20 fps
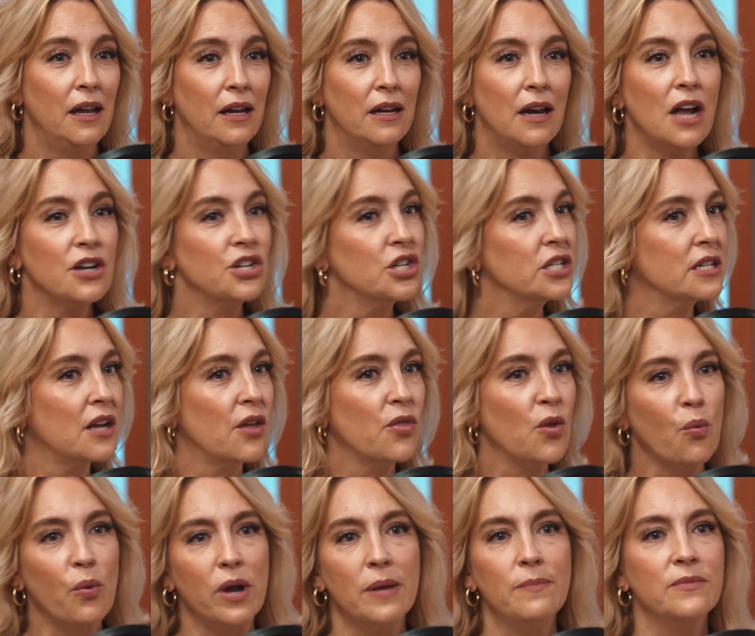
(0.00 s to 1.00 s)
not just on
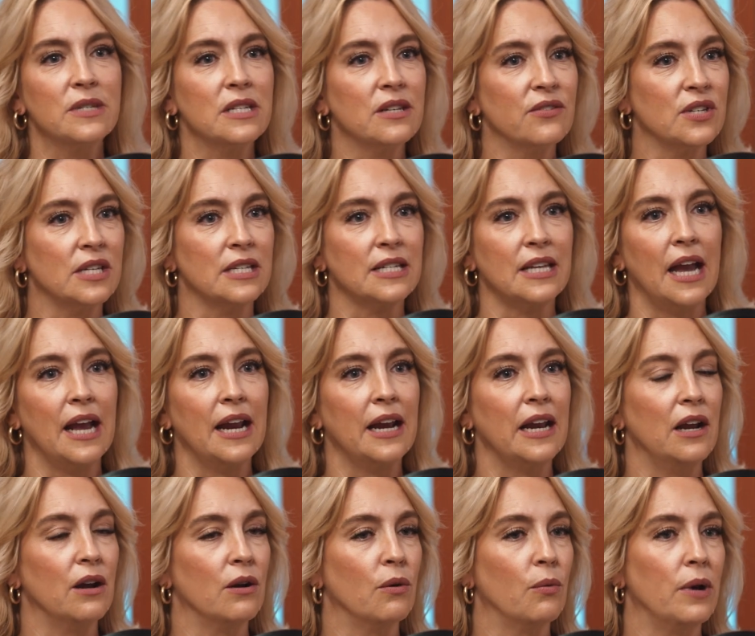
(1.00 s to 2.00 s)
the whims of
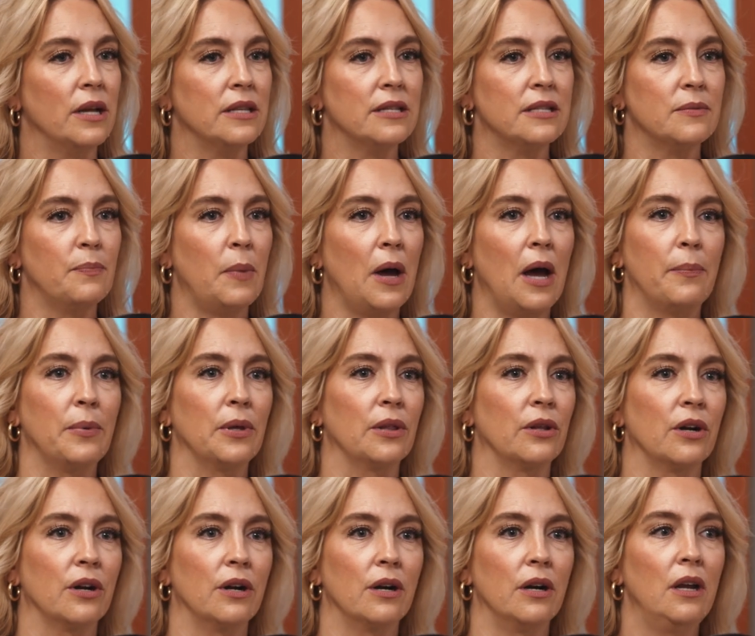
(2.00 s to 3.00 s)
society or what's
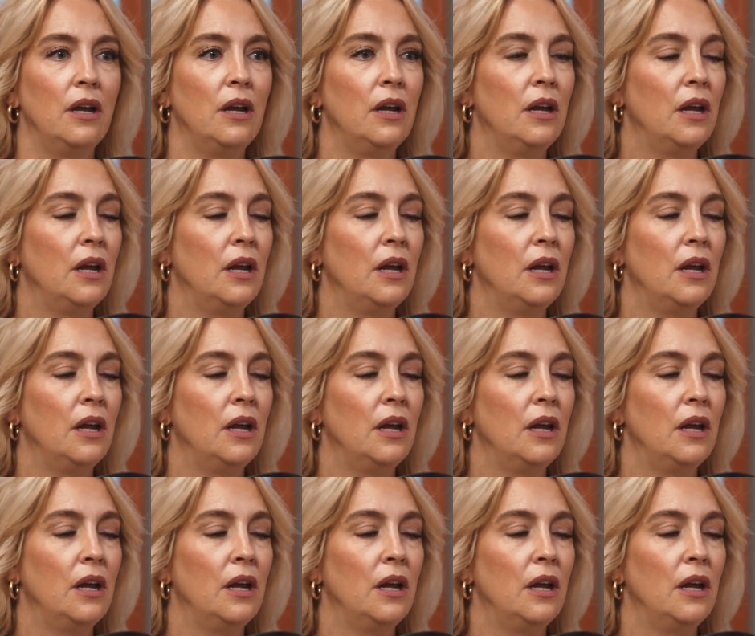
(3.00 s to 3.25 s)
popular